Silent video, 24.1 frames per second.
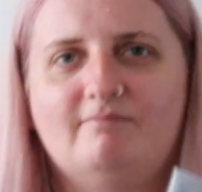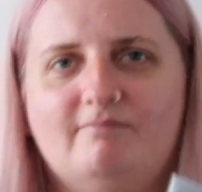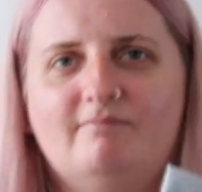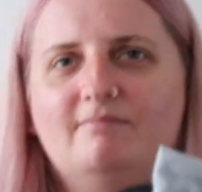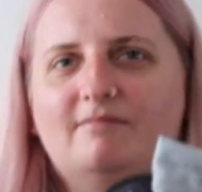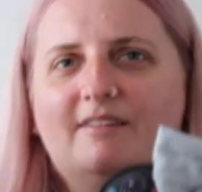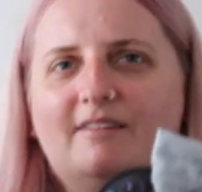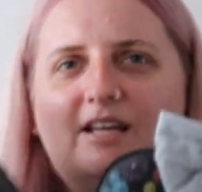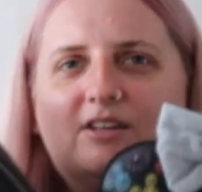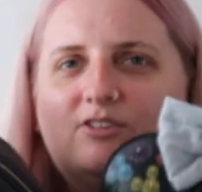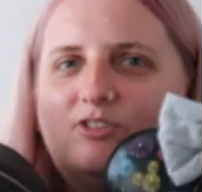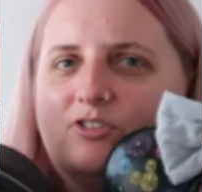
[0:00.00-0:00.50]

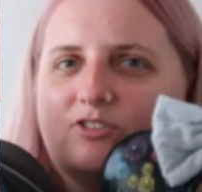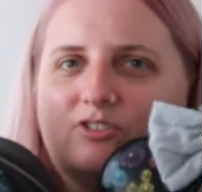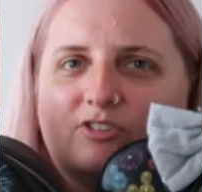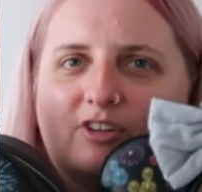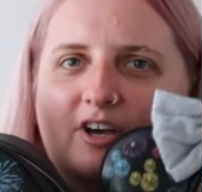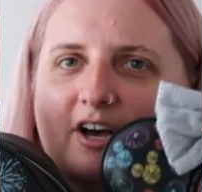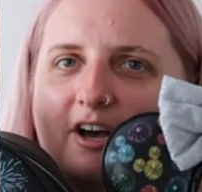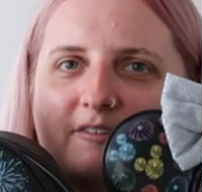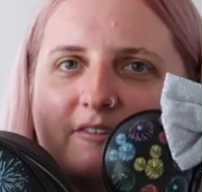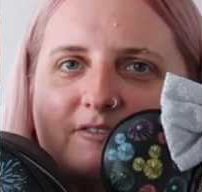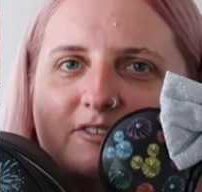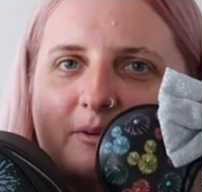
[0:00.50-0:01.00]
they
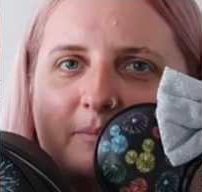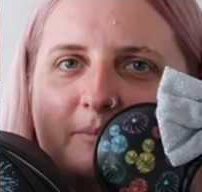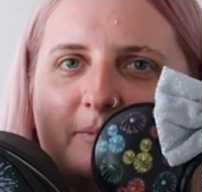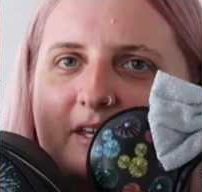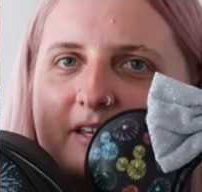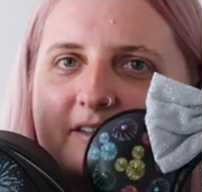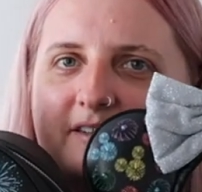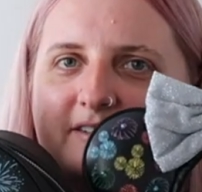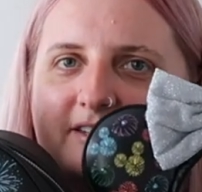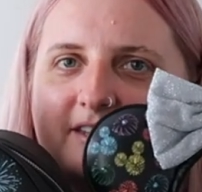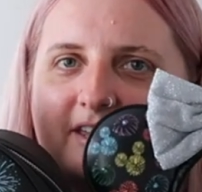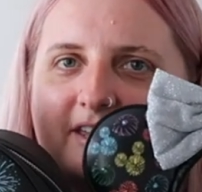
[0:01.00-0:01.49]
deserve to
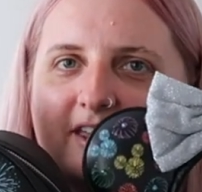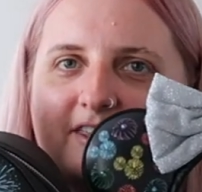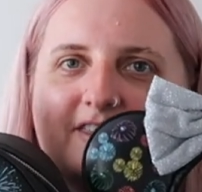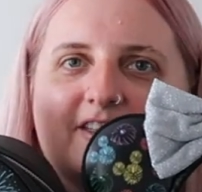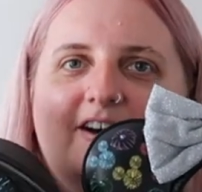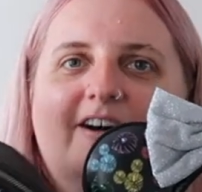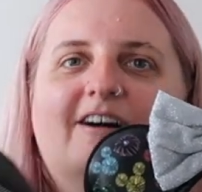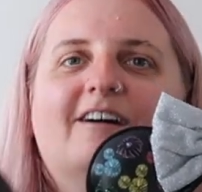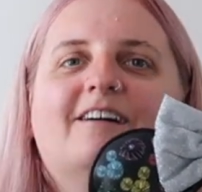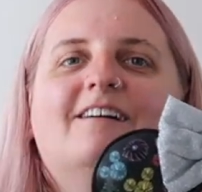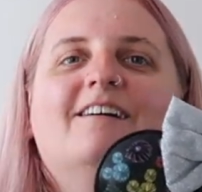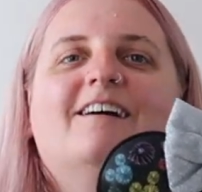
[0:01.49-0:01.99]
be
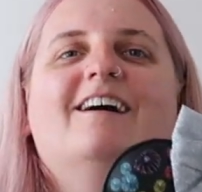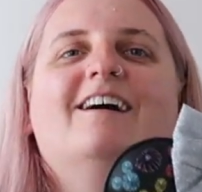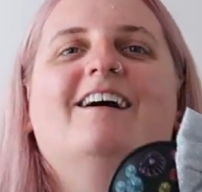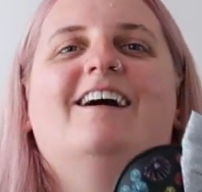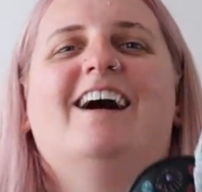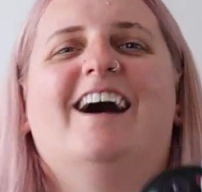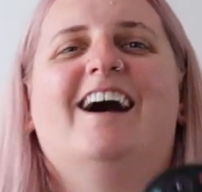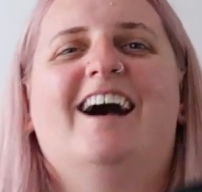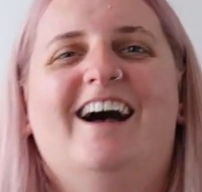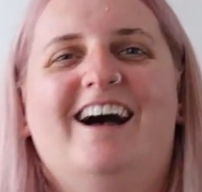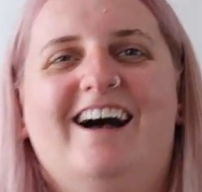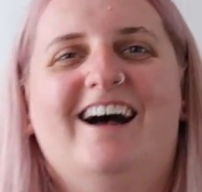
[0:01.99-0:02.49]
together.
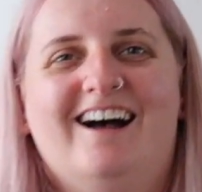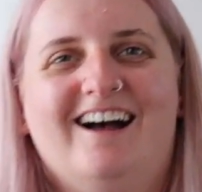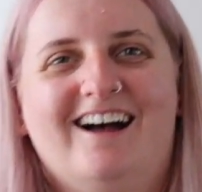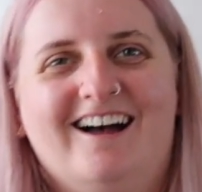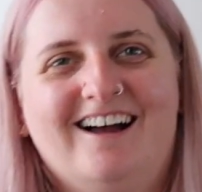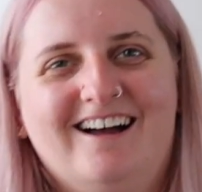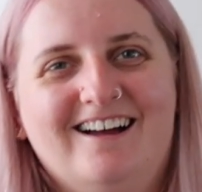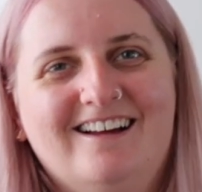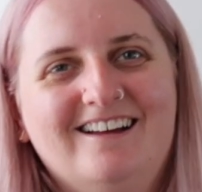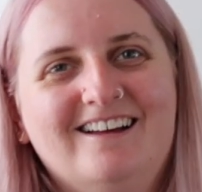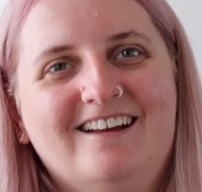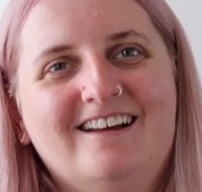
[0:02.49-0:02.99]

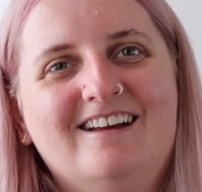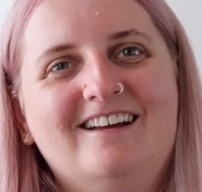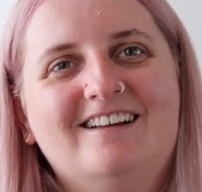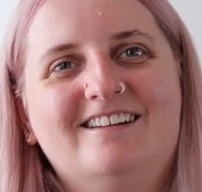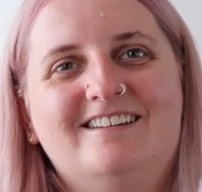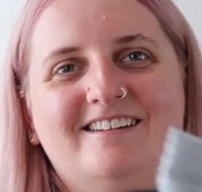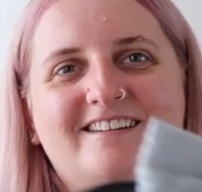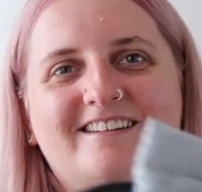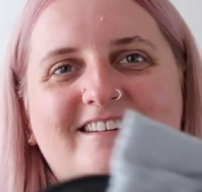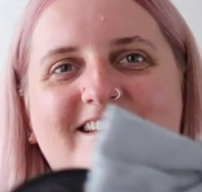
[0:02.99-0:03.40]
So